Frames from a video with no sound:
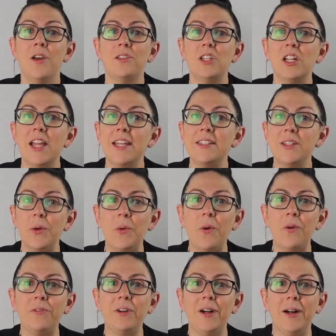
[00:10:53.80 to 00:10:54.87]
So let's
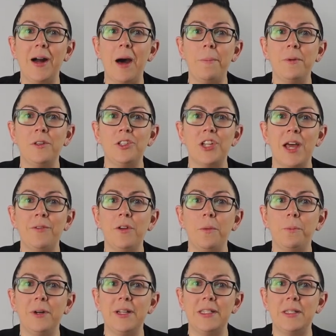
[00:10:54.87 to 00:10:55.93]
go over a couple general
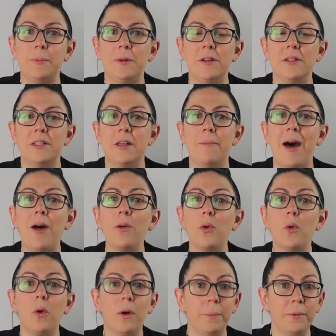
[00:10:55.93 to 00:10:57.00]
principles about
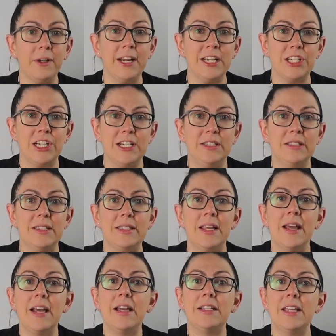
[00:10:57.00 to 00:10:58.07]
corporations
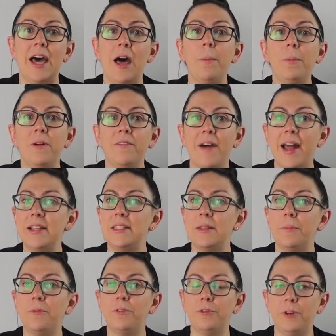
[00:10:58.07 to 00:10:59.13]
to help provide
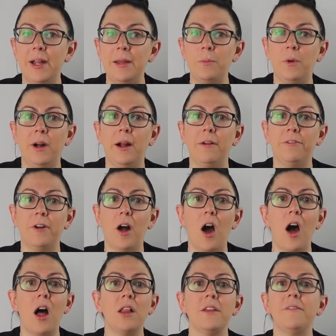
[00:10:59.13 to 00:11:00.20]
some framework for
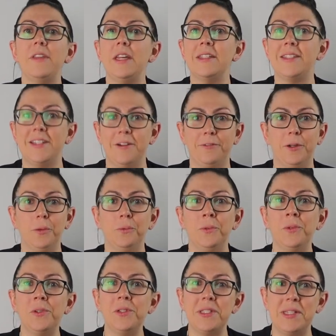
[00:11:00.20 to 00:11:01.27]
all of these different
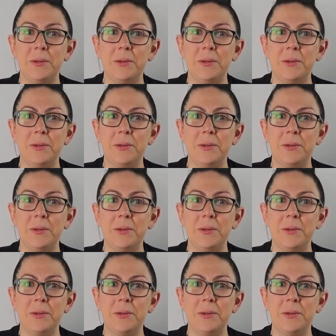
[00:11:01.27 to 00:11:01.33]
rules